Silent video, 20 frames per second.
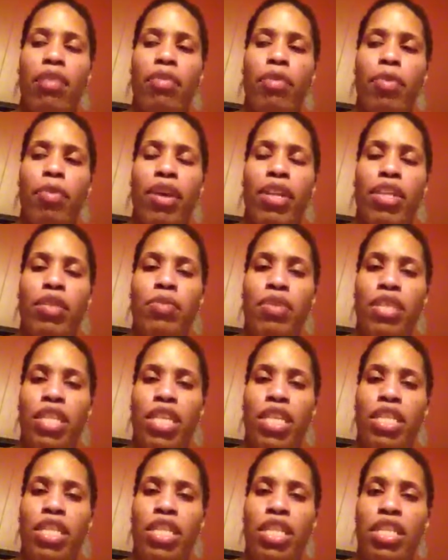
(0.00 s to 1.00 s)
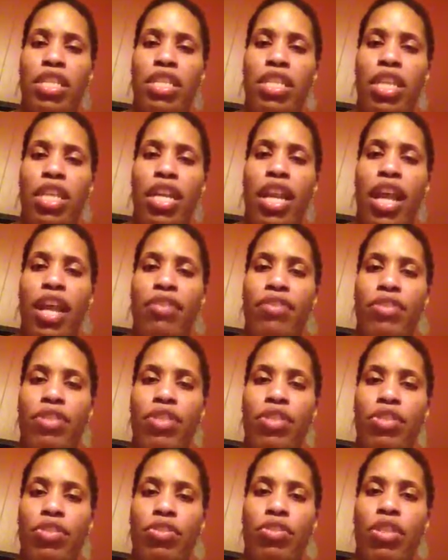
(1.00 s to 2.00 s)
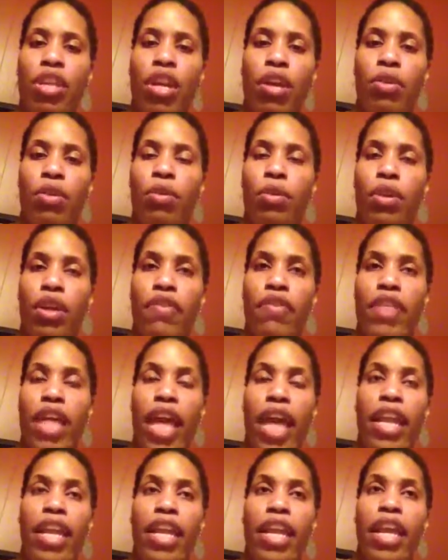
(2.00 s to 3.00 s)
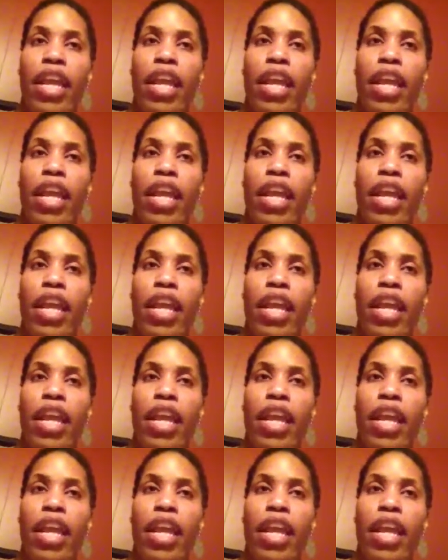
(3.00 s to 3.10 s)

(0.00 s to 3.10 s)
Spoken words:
approximately 16 ounces or so of that.